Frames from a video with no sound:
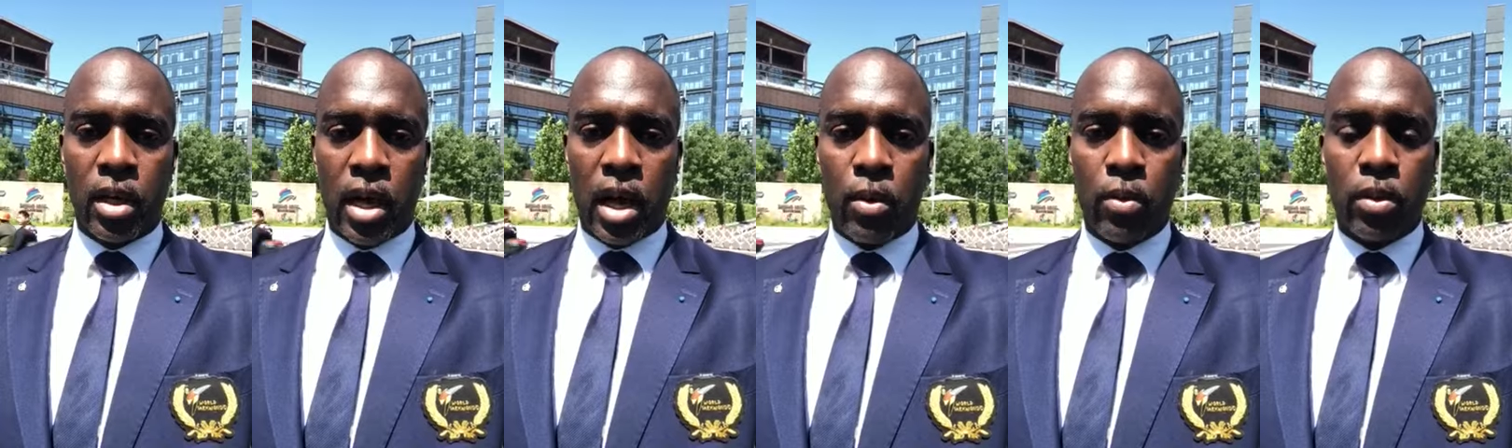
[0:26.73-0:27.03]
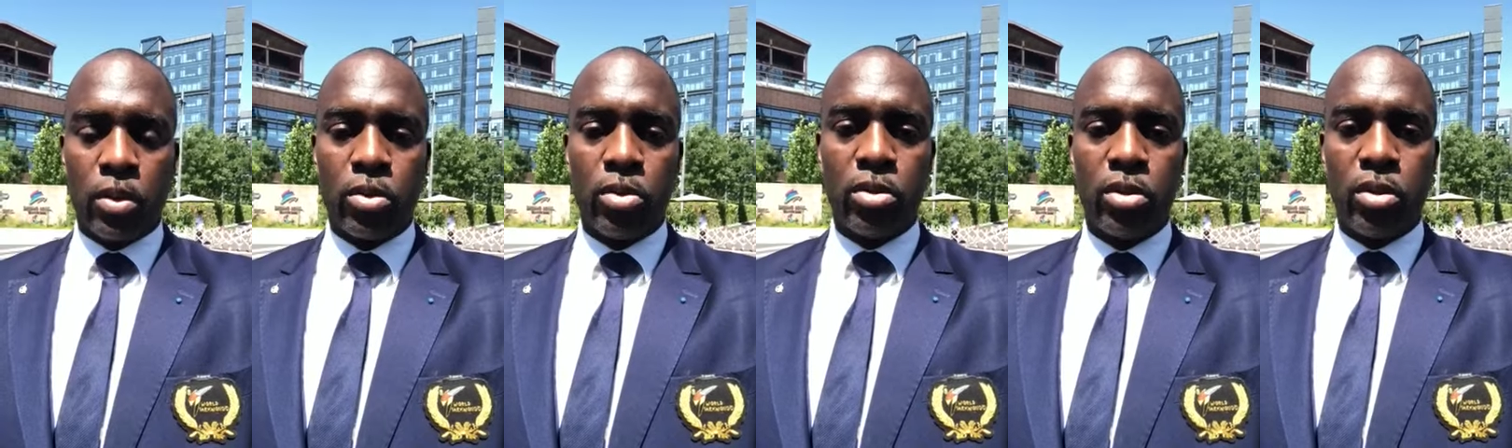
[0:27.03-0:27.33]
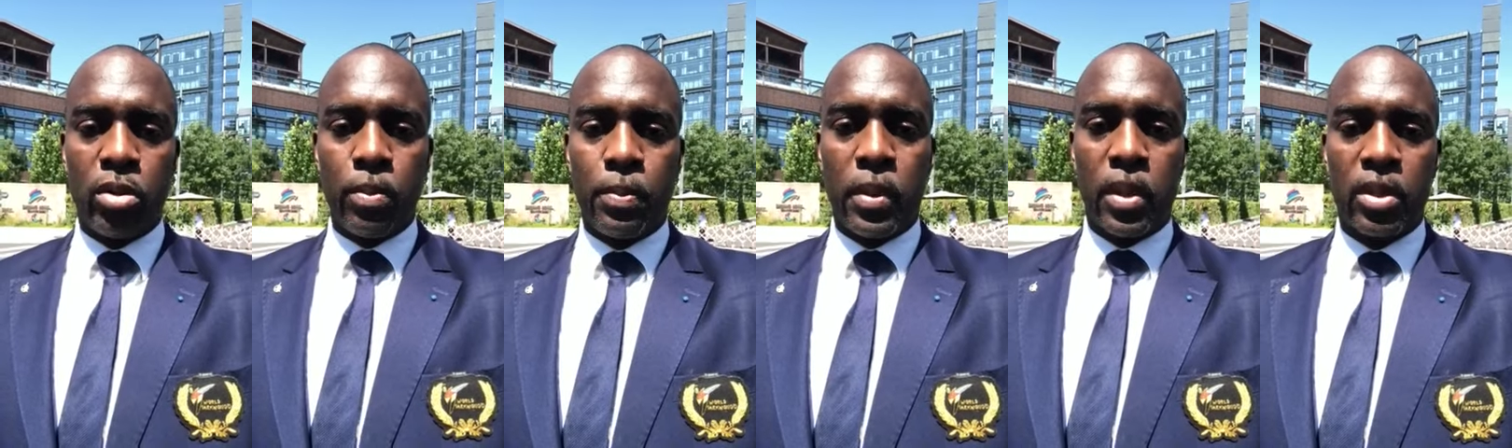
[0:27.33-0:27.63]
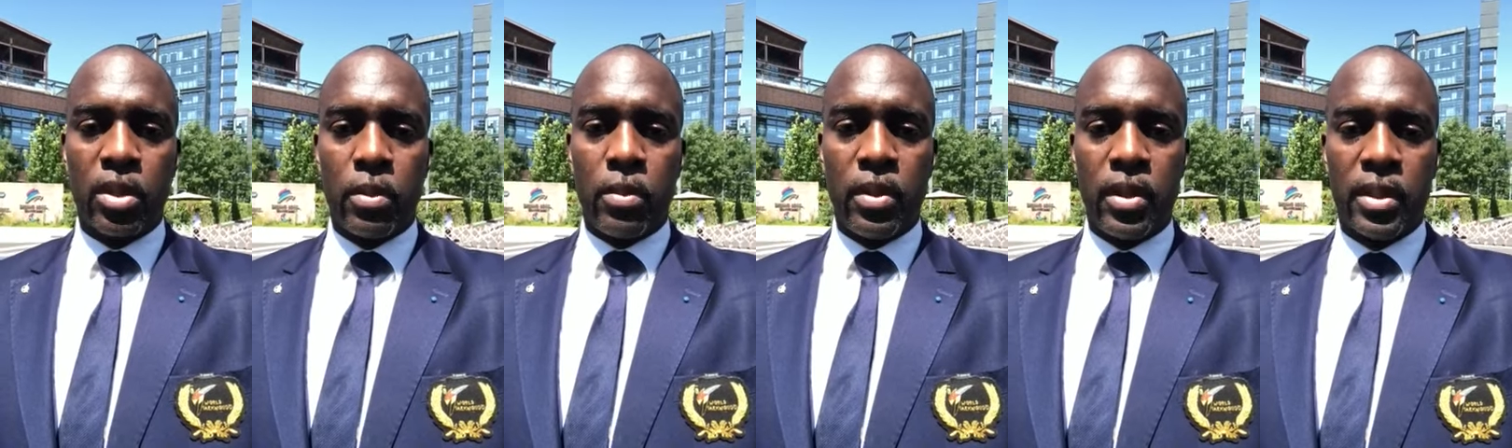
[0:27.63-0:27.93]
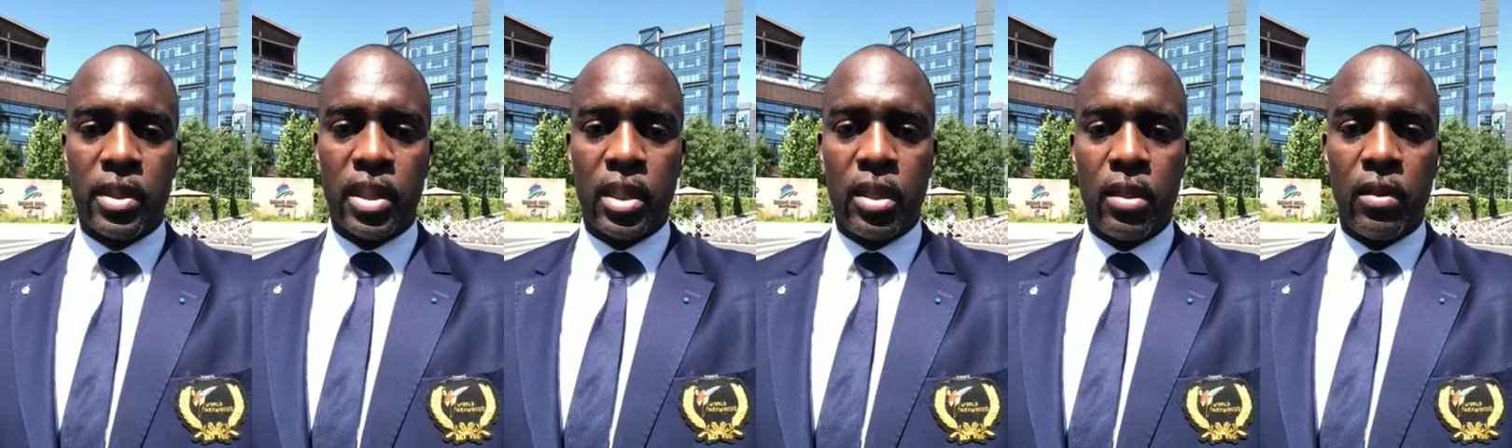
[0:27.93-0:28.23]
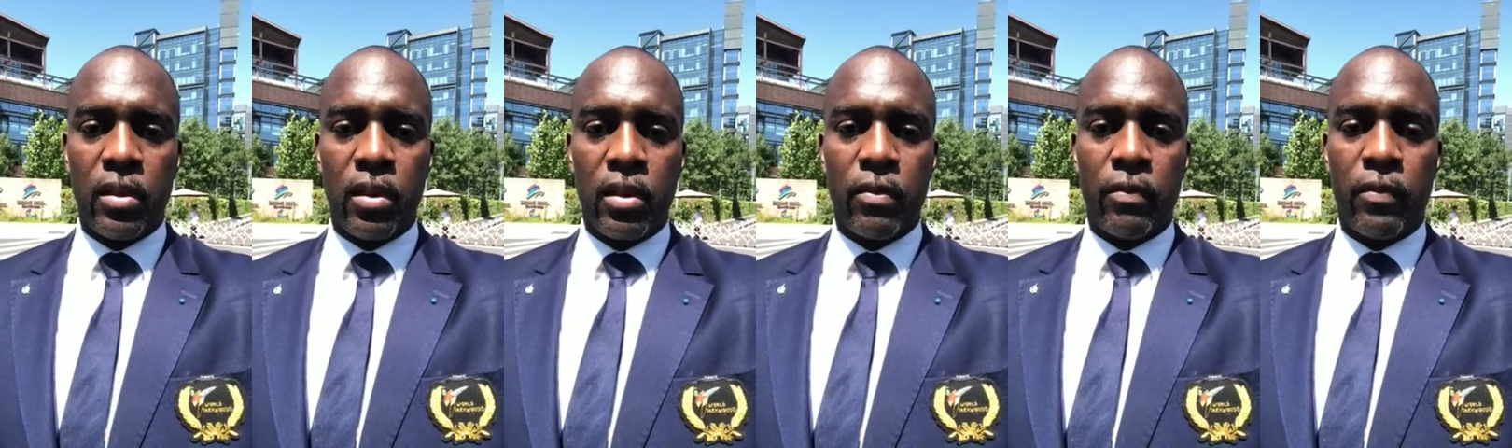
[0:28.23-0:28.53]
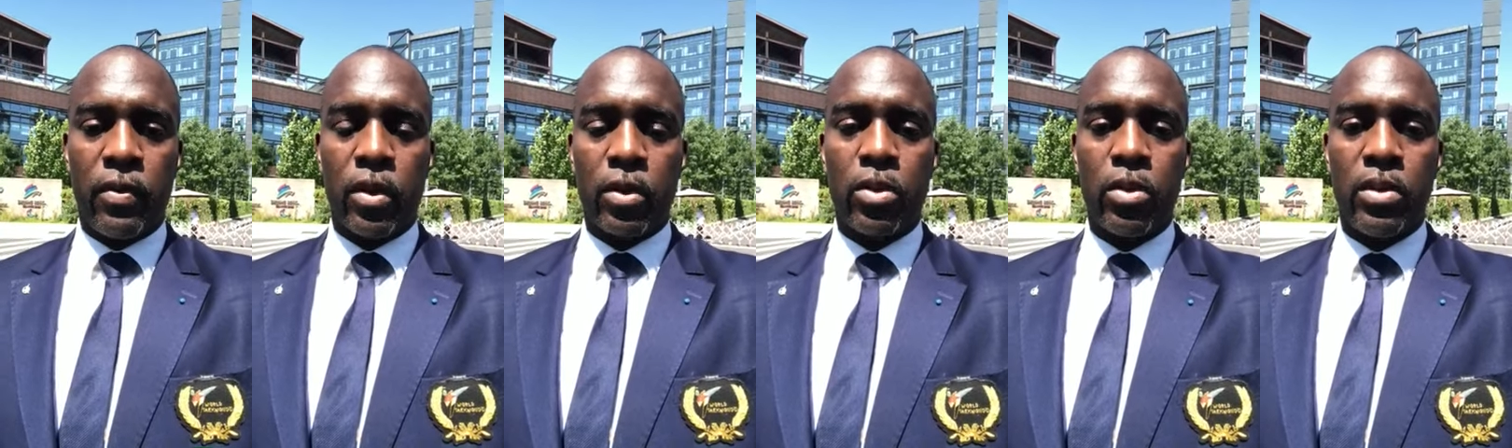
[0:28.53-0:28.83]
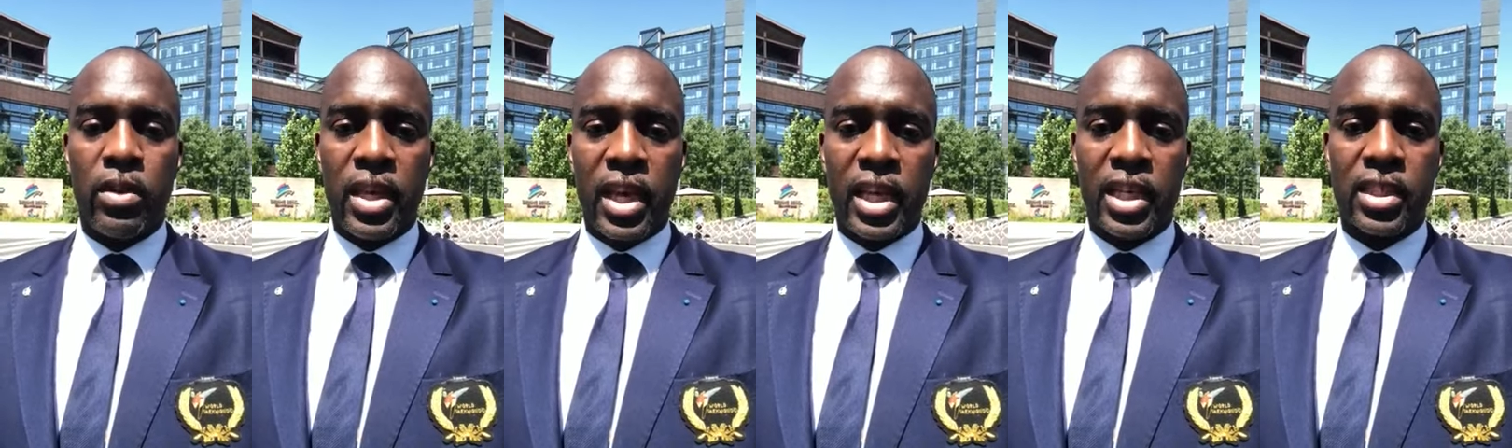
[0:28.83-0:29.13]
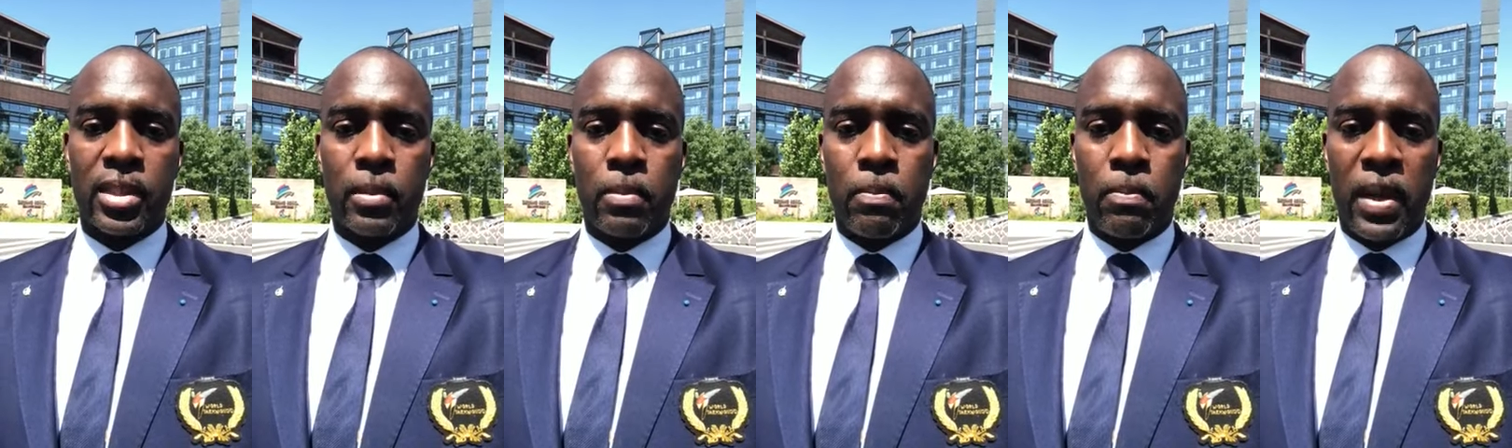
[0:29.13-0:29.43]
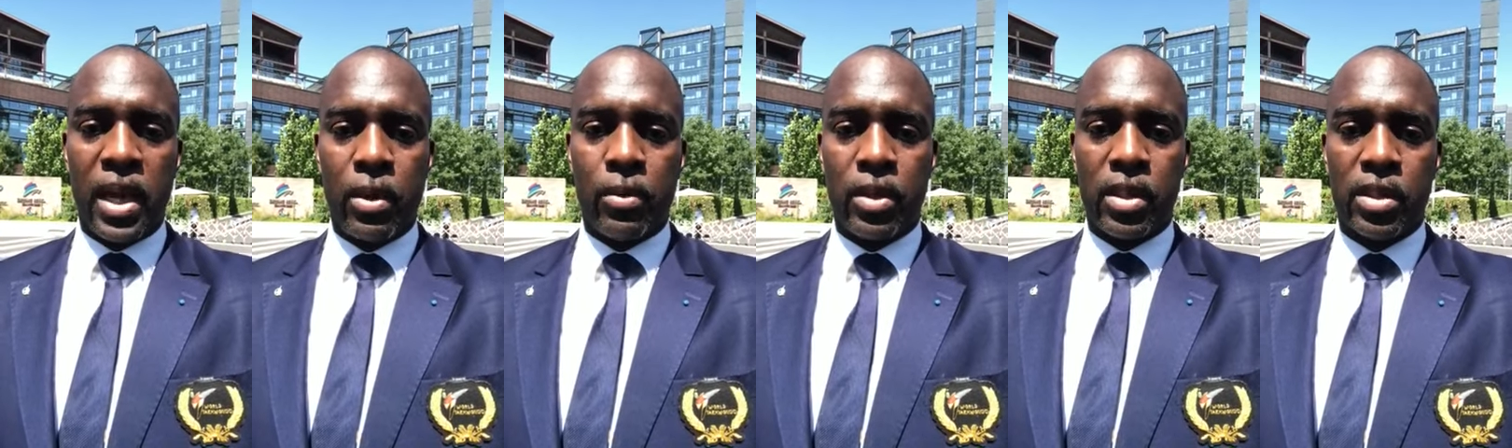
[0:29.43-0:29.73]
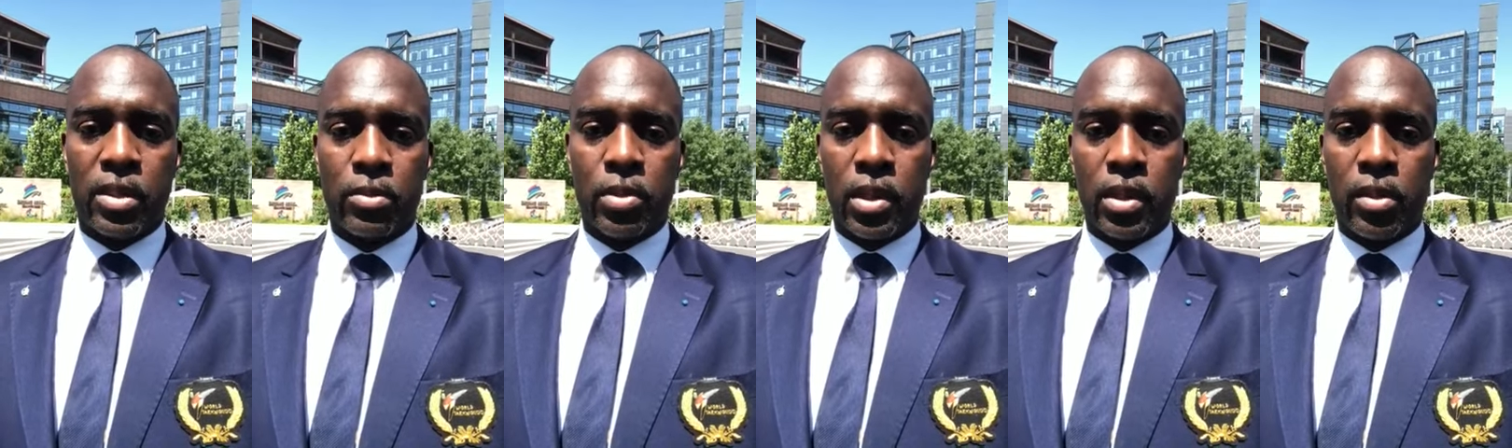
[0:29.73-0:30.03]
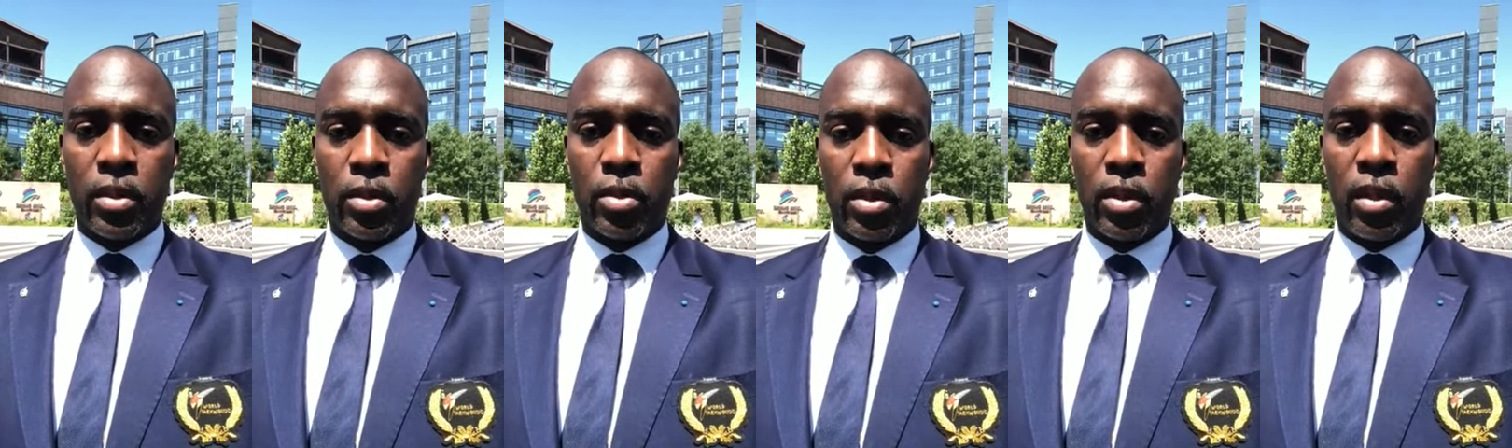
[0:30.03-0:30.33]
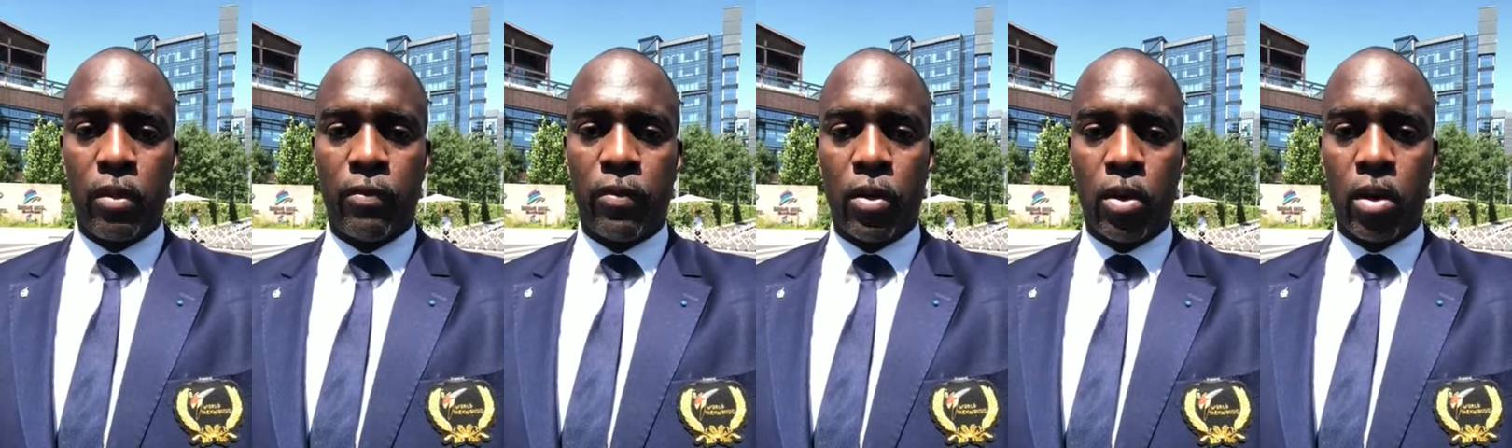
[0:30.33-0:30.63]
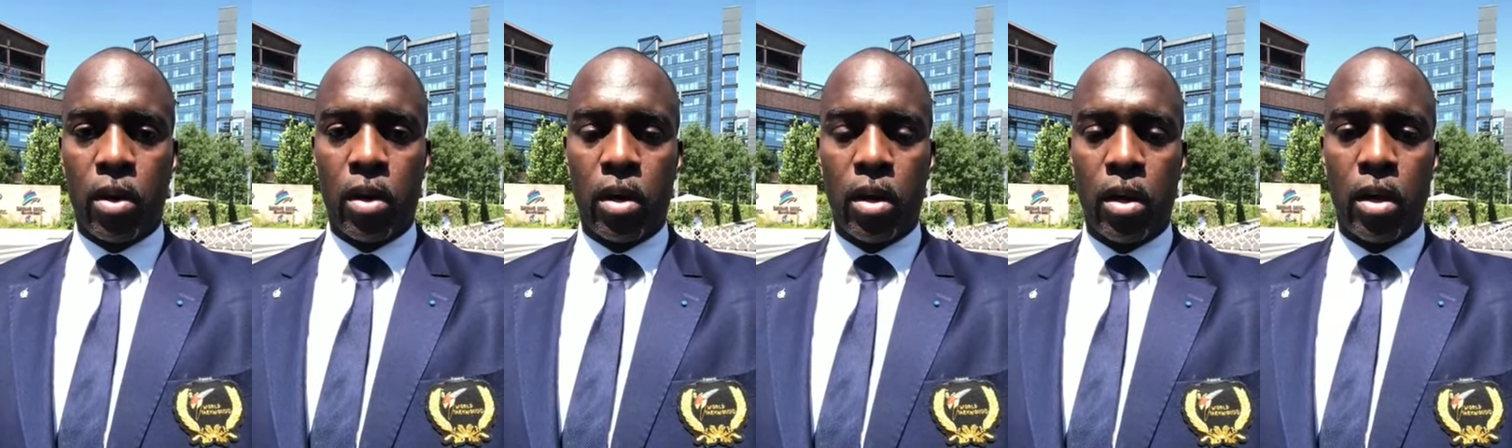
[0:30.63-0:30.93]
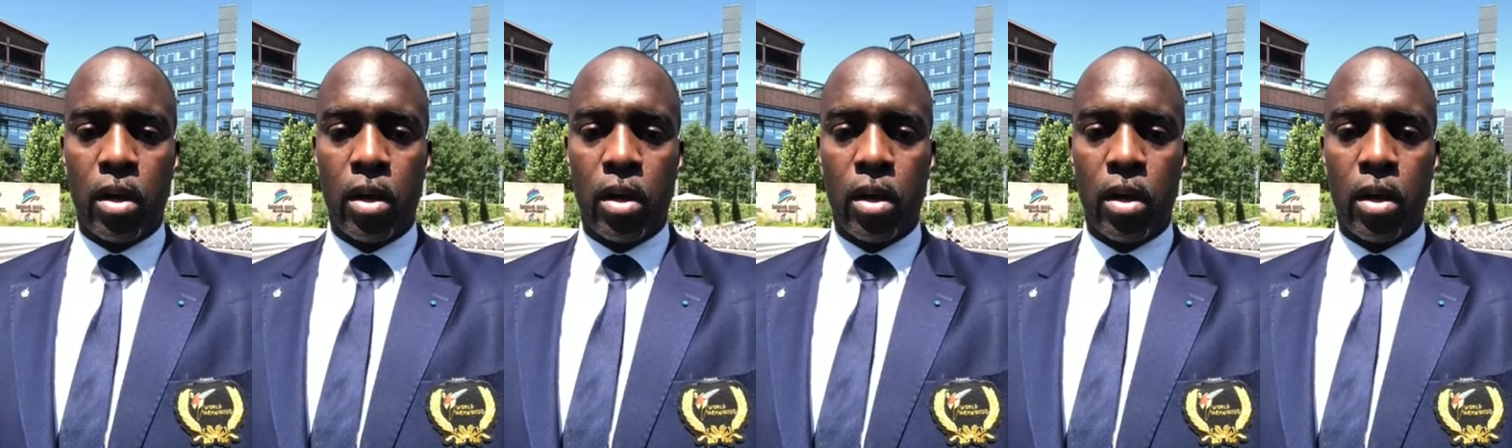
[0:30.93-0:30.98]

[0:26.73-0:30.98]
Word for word: I want to support WT for the next Paris 2024